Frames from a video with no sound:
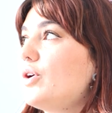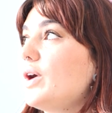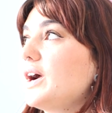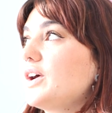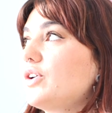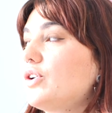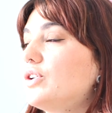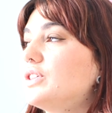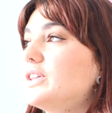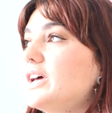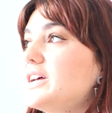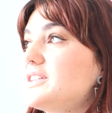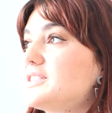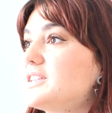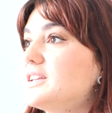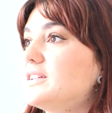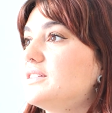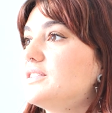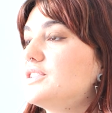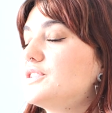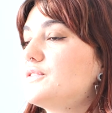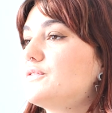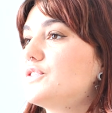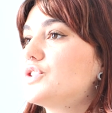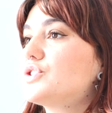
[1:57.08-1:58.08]
got
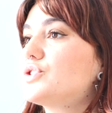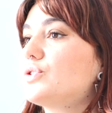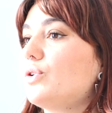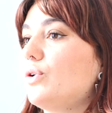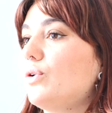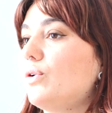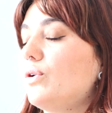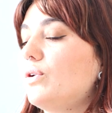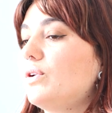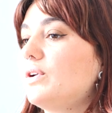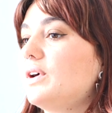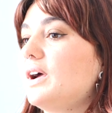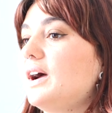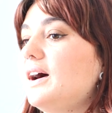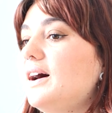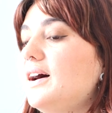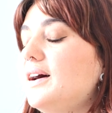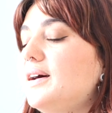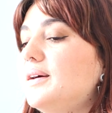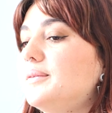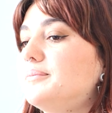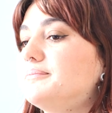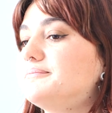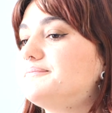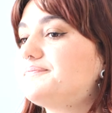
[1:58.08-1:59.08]
lessons for sure.
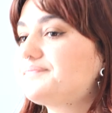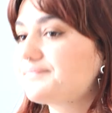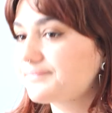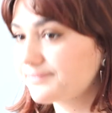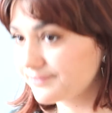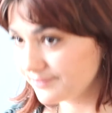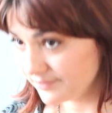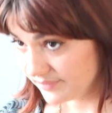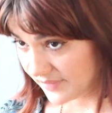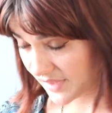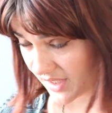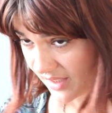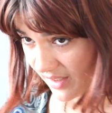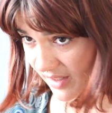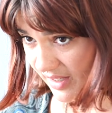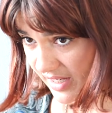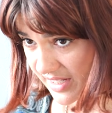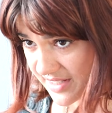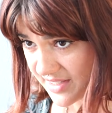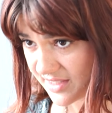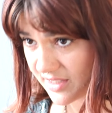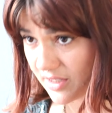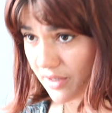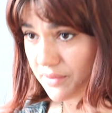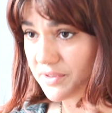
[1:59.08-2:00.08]
I
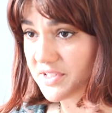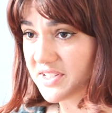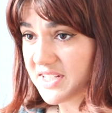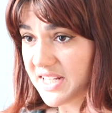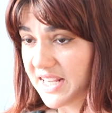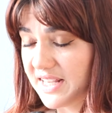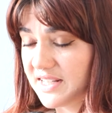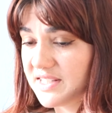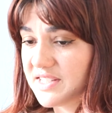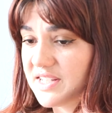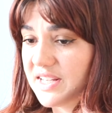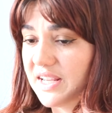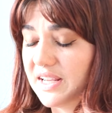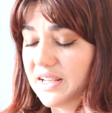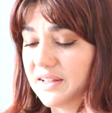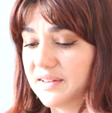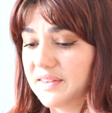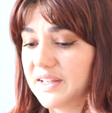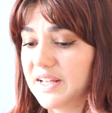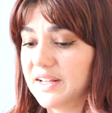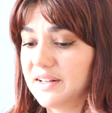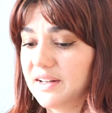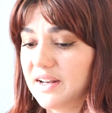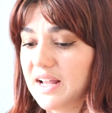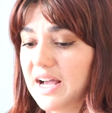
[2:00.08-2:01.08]
was dancing,
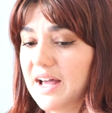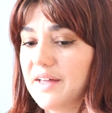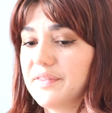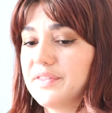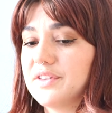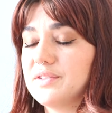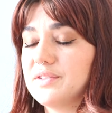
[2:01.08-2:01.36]
and then at